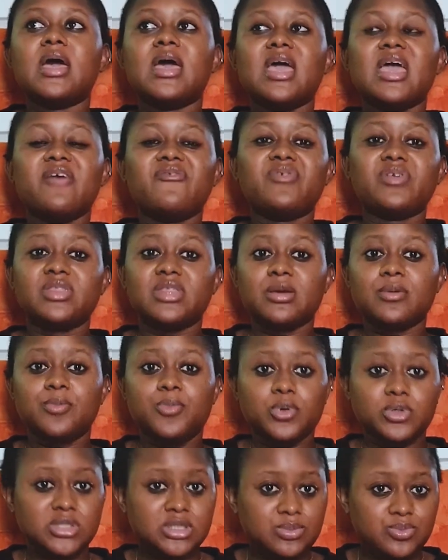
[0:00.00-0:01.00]
everything
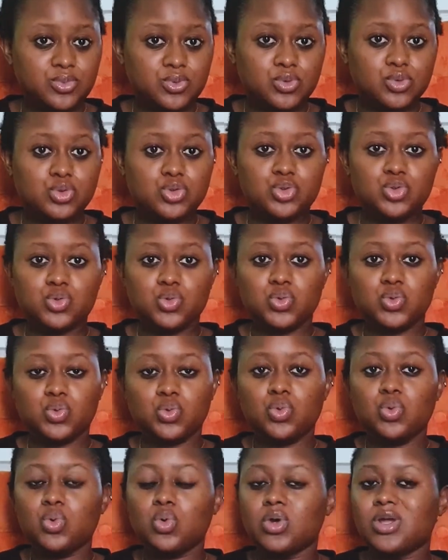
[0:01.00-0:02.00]
possible to
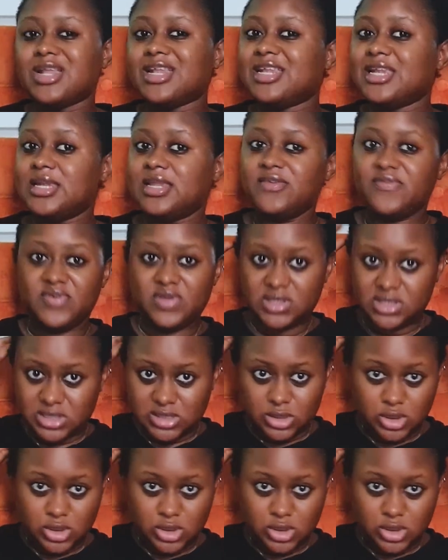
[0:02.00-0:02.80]
leave it